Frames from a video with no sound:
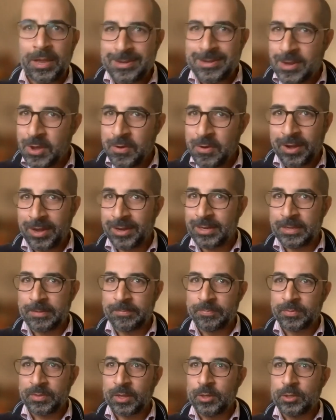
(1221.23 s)
no, honey,
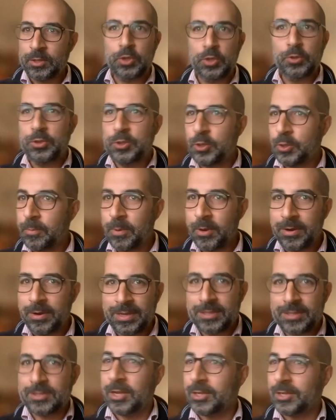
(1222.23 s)
YouTuber
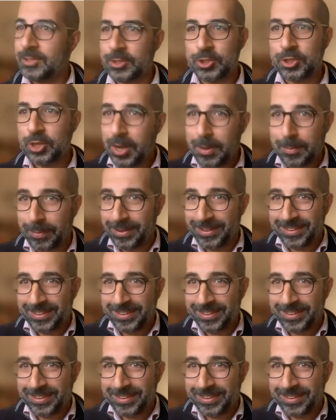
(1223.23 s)
is not a job.